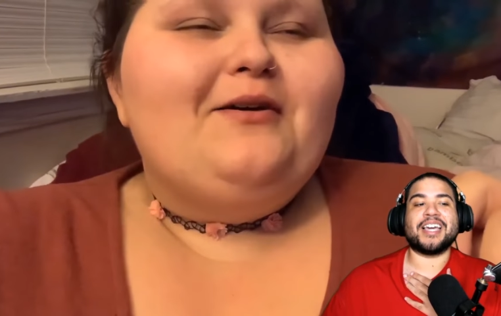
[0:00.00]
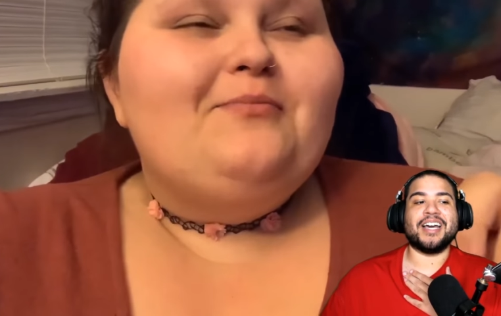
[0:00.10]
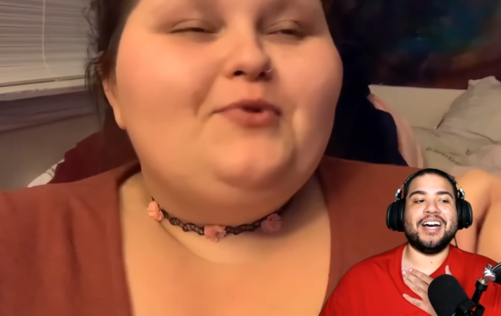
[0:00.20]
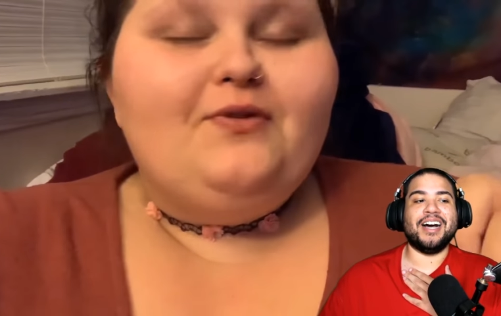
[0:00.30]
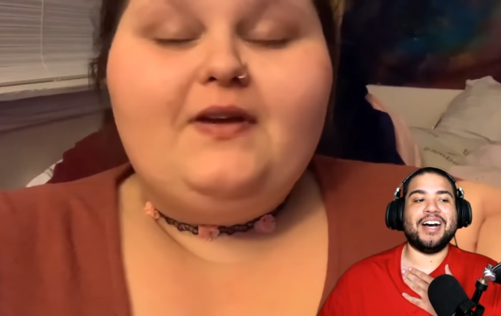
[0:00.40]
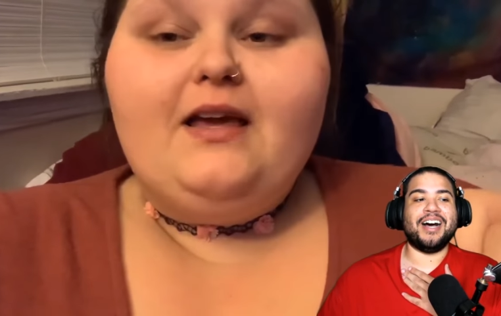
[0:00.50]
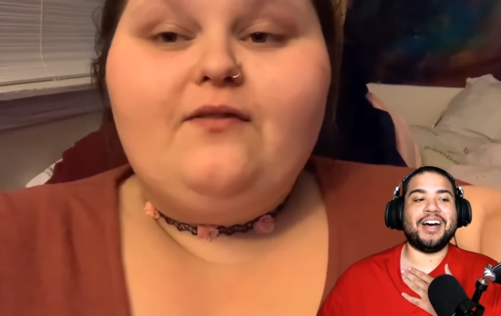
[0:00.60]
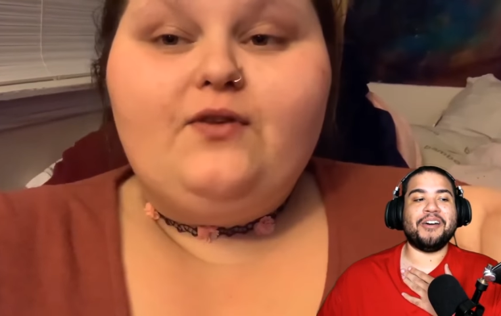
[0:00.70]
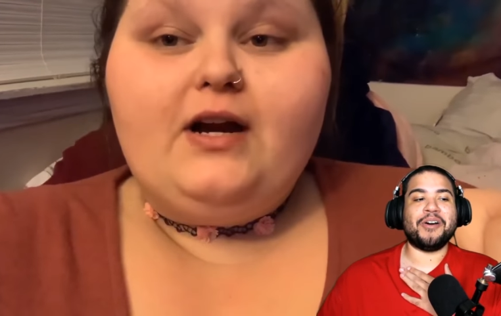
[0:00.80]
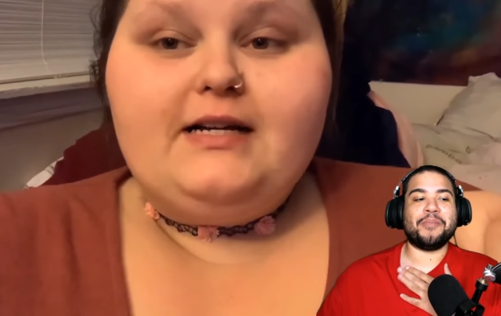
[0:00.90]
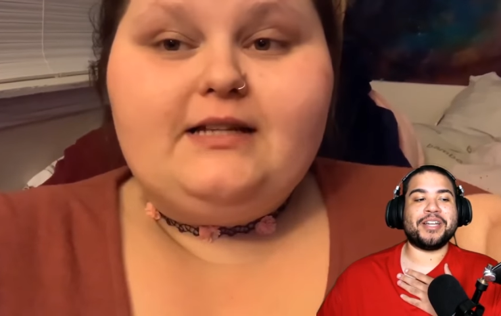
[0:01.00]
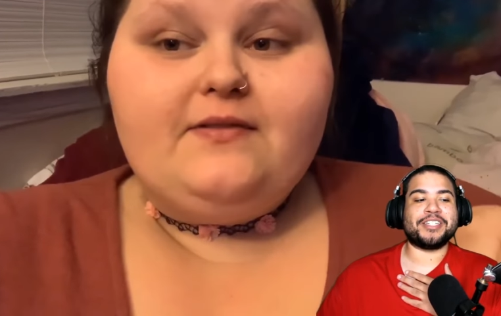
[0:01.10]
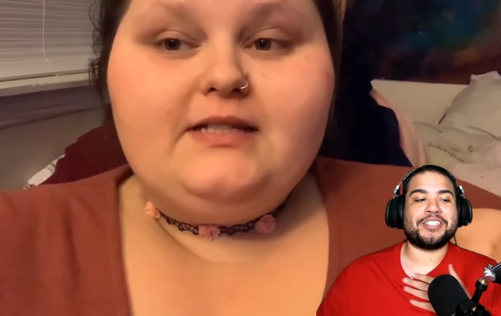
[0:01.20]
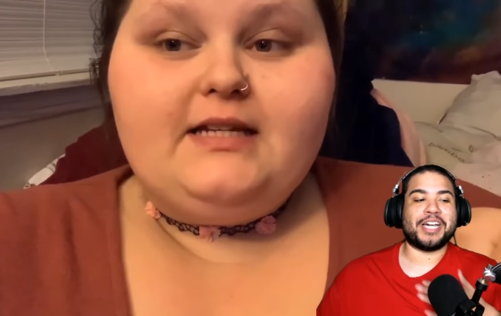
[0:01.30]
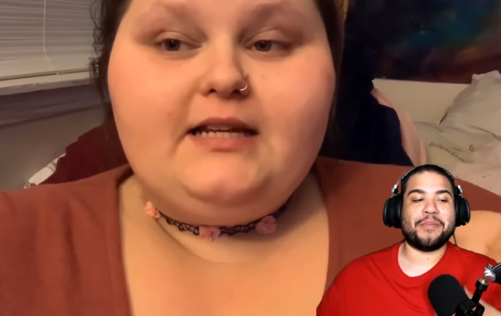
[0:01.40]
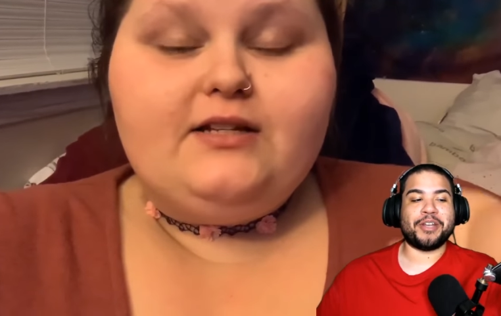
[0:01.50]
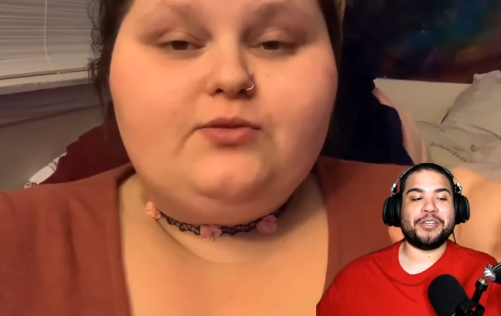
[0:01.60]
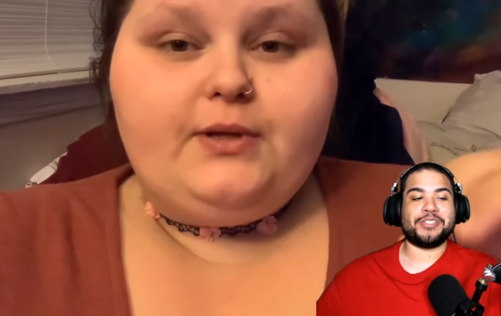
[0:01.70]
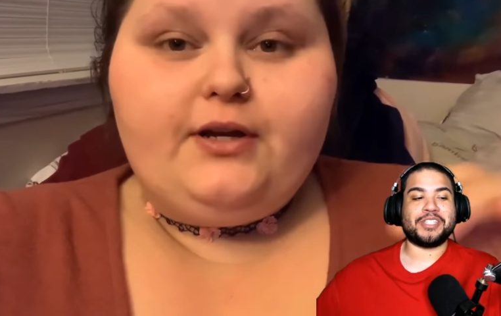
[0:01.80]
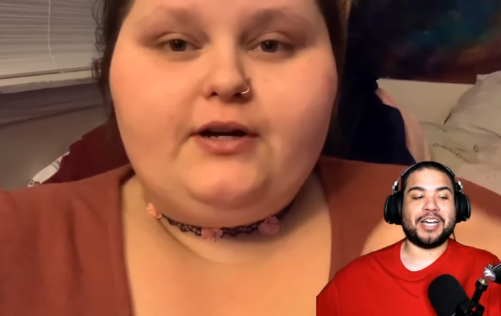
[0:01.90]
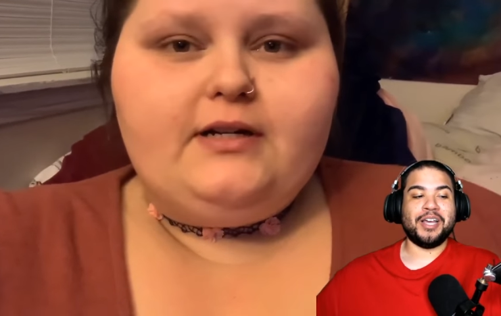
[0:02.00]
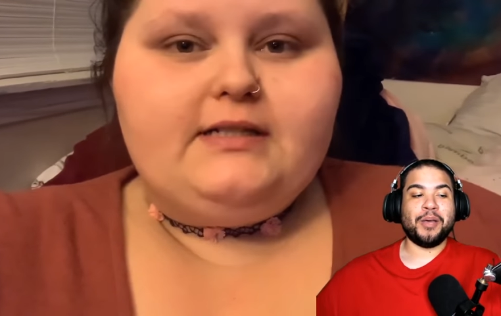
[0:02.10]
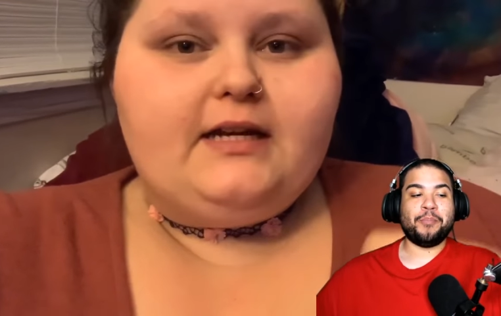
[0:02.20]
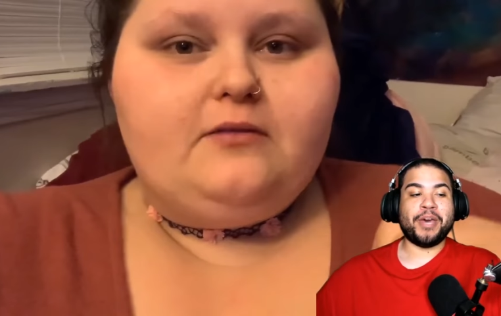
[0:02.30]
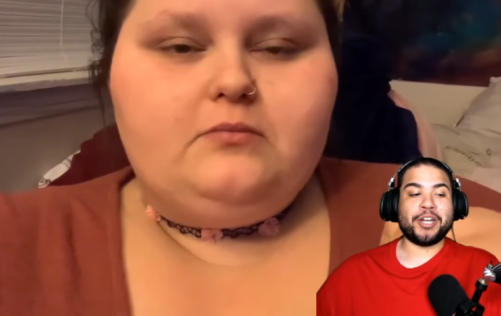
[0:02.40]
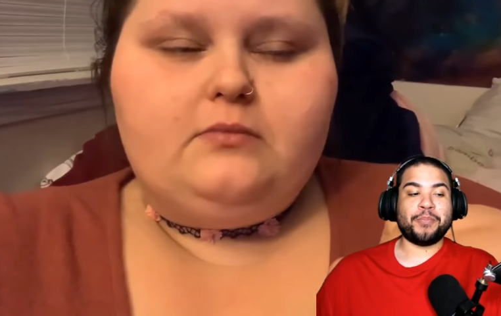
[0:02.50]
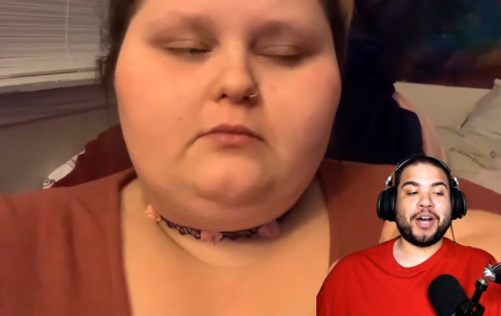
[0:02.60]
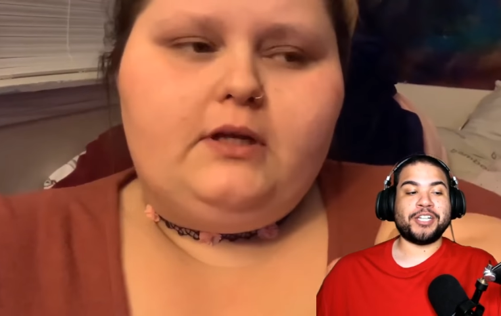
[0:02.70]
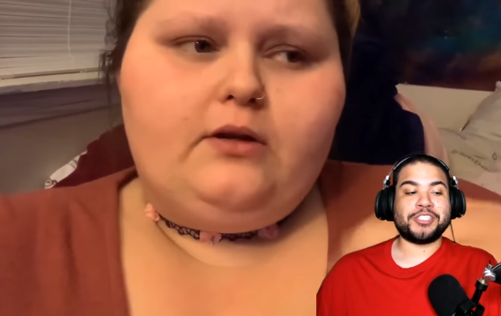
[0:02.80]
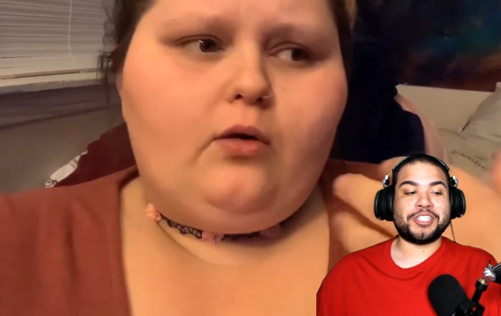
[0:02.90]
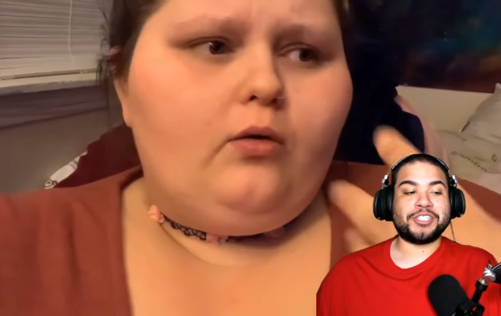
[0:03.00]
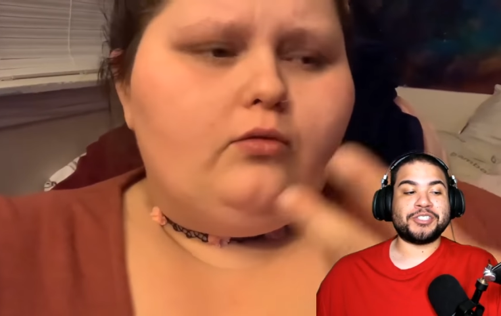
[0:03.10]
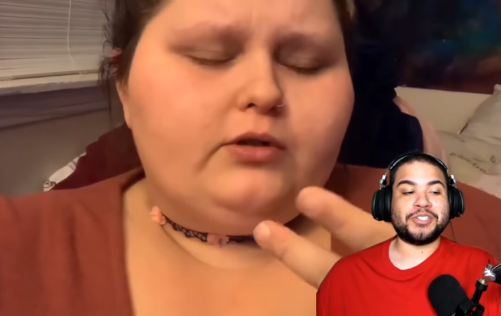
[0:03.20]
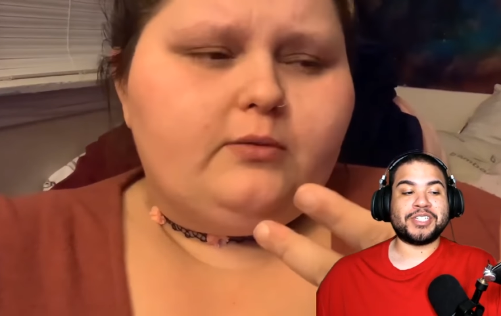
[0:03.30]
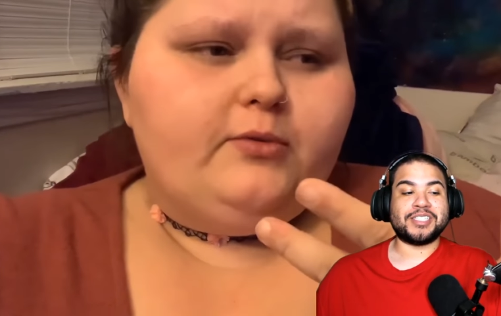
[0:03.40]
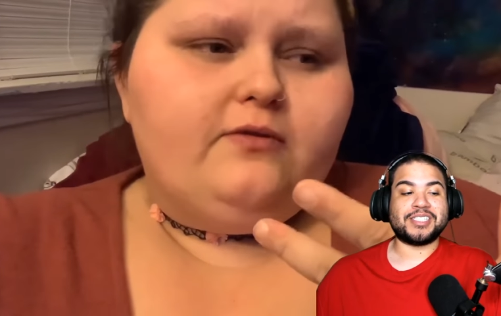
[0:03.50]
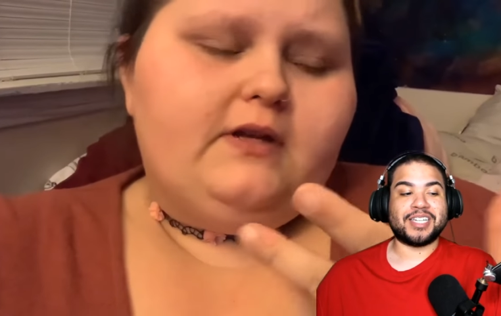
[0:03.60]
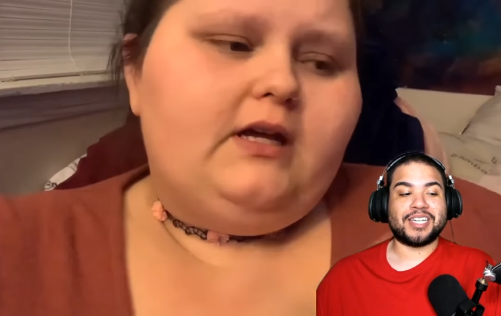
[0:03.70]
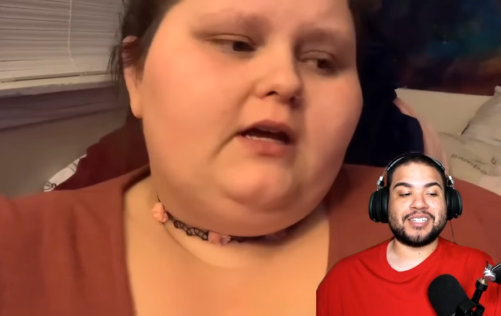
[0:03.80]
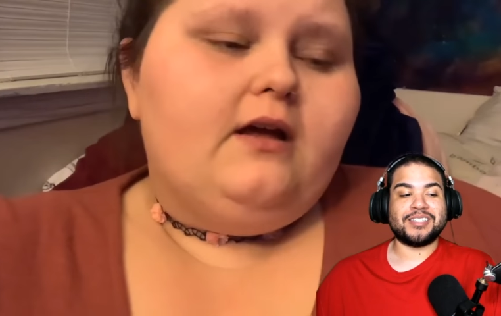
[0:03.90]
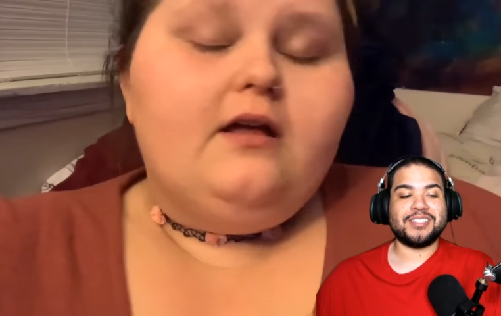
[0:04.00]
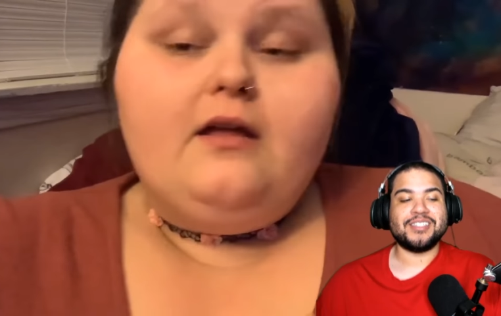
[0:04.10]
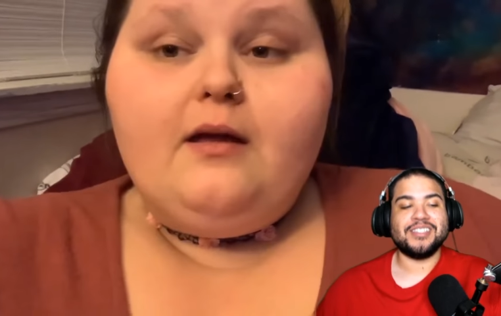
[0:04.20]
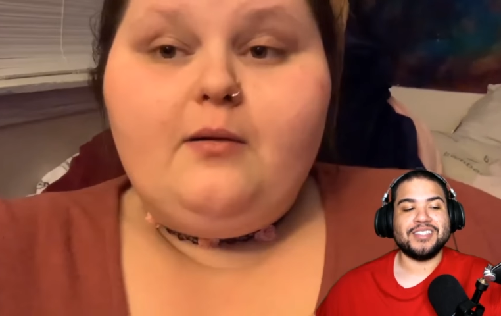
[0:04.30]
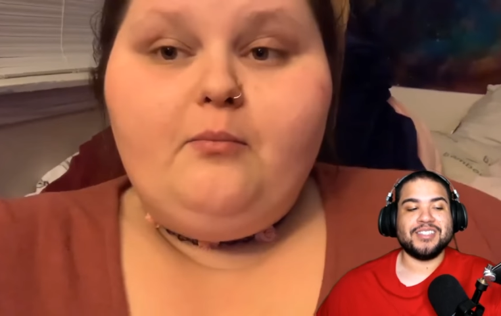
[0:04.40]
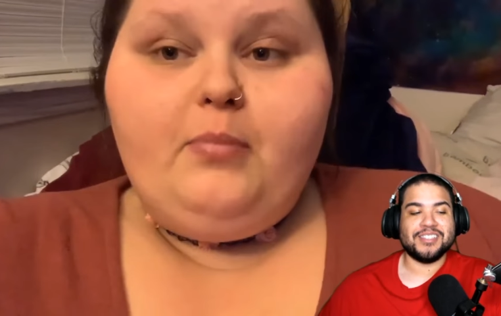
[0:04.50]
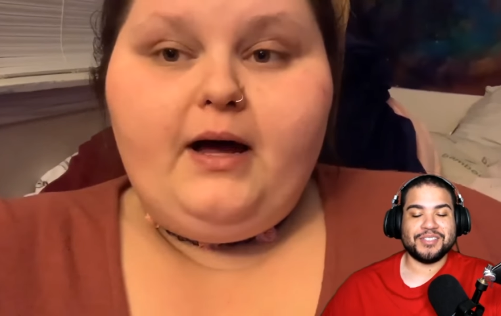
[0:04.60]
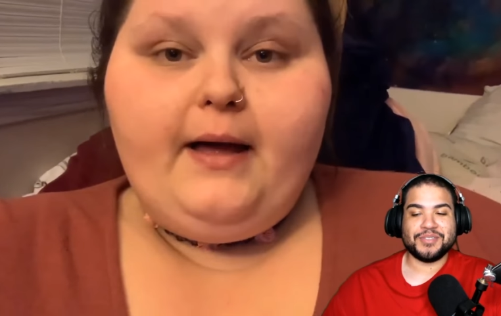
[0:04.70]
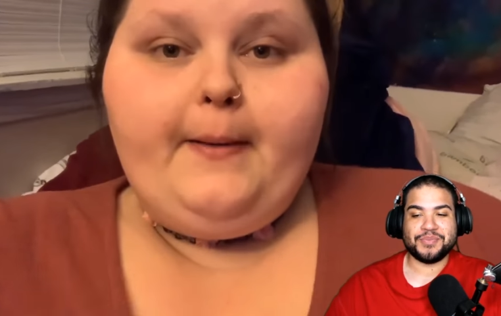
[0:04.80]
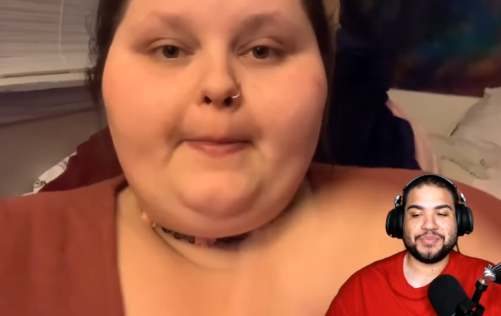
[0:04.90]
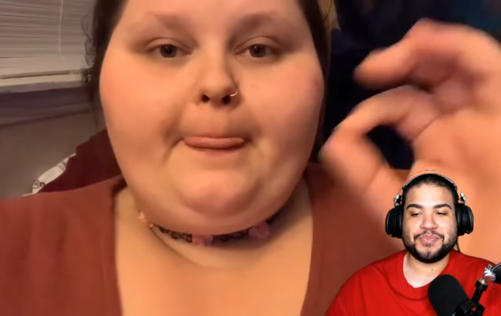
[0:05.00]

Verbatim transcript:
Speaker 1: movie. Oh, I'm gonna I'm gonna use really good. It's like better posture so you can movie, see it. But